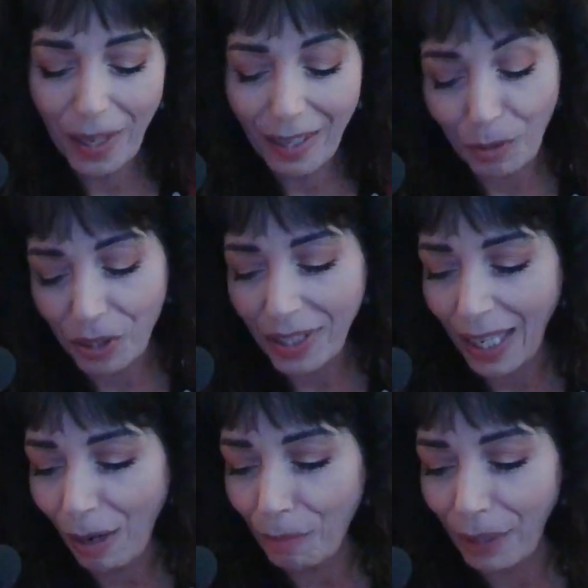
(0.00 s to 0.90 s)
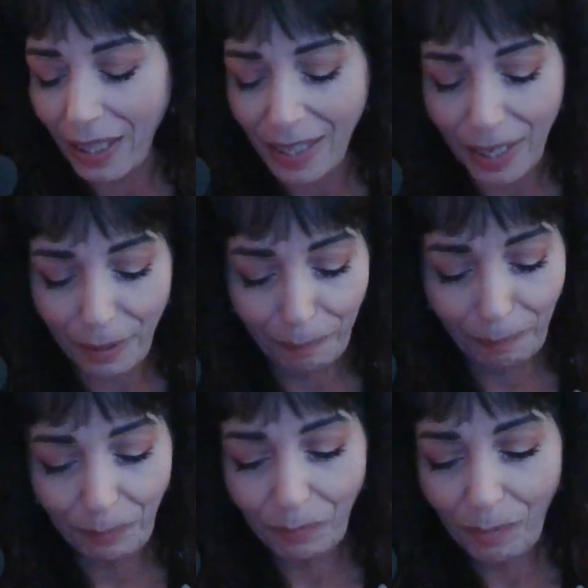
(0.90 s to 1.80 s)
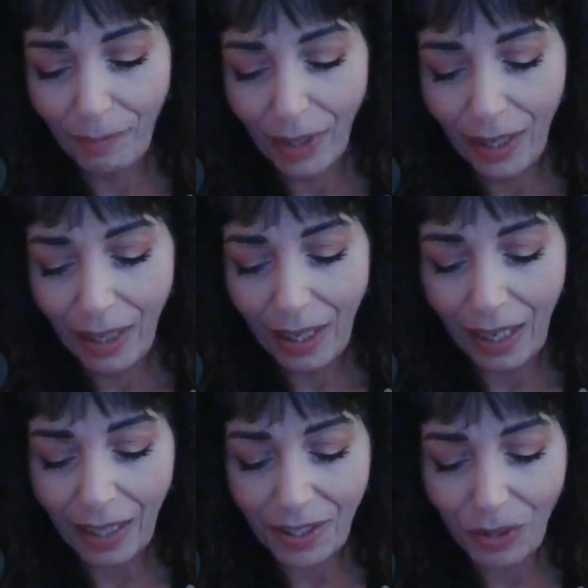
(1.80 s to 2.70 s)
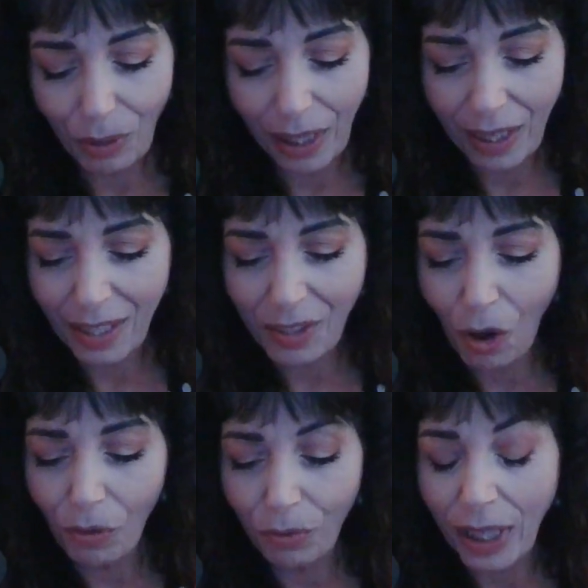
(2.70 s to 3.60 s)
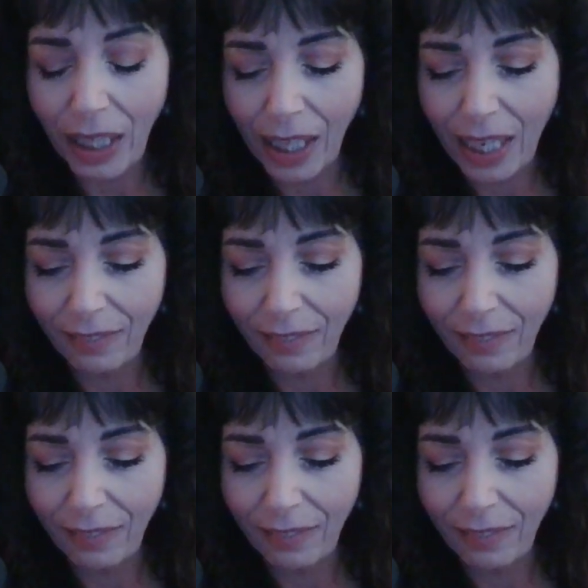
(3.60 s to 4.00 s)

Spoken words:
We'll see how it plays out. Next, we this whole reading kind